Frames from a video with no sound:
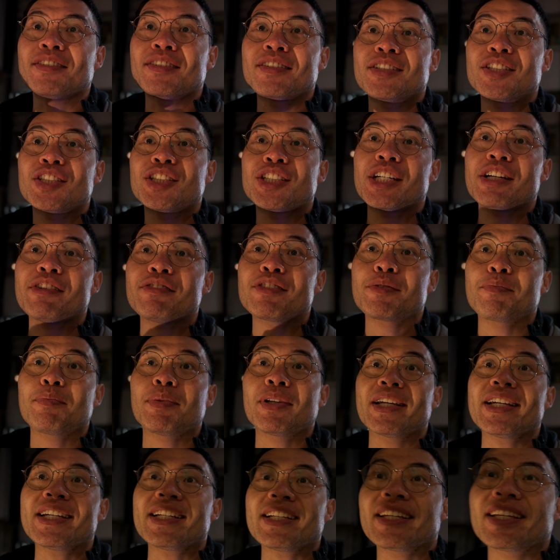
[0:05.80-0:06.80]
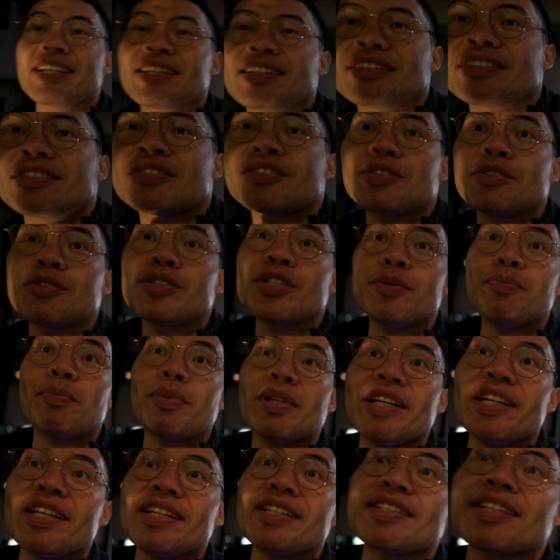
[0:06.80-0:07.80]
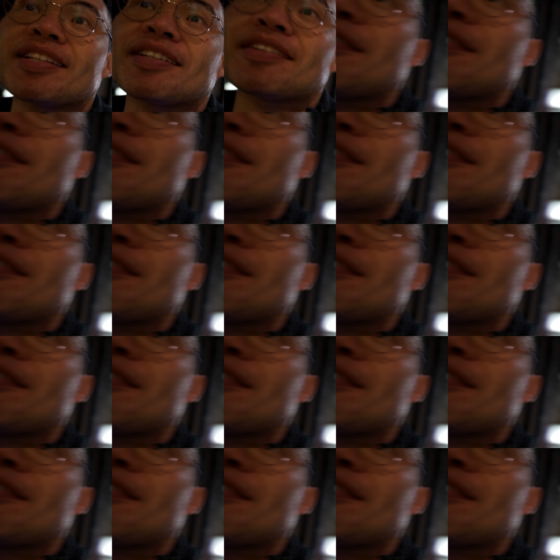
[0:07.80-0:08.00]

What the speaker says: chef's plate, sushi plate.